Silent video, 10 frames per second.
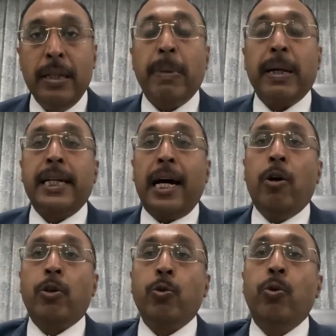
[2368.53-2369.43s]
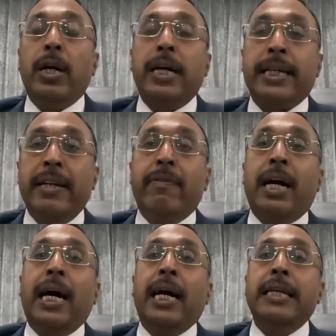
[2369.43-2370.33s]
But now, to give
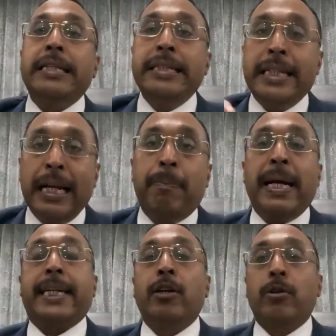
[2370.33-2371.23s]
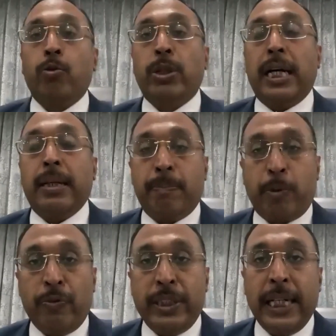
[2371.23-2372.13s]
a legal backing to the
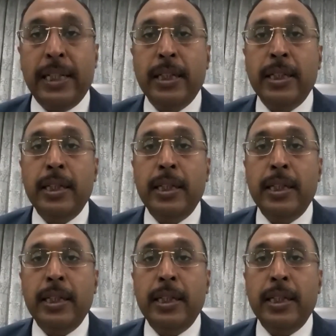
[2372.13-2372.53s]
provision,